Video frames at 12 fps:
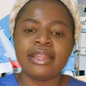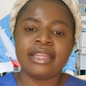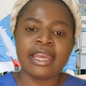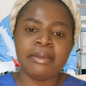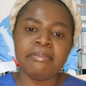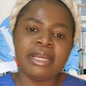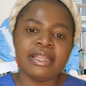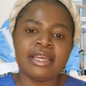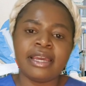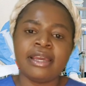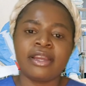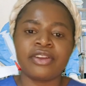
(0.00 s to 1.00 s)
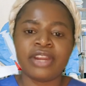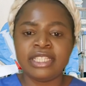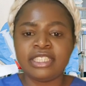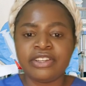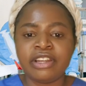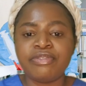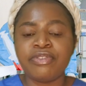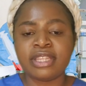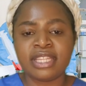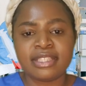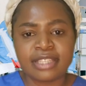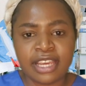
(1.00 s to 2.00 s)
they meet the criteria for
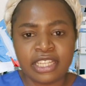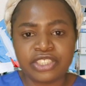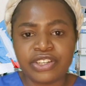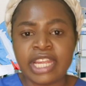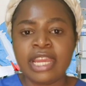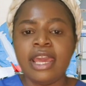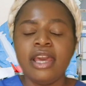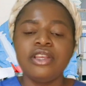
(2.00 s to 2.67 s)
the surgery.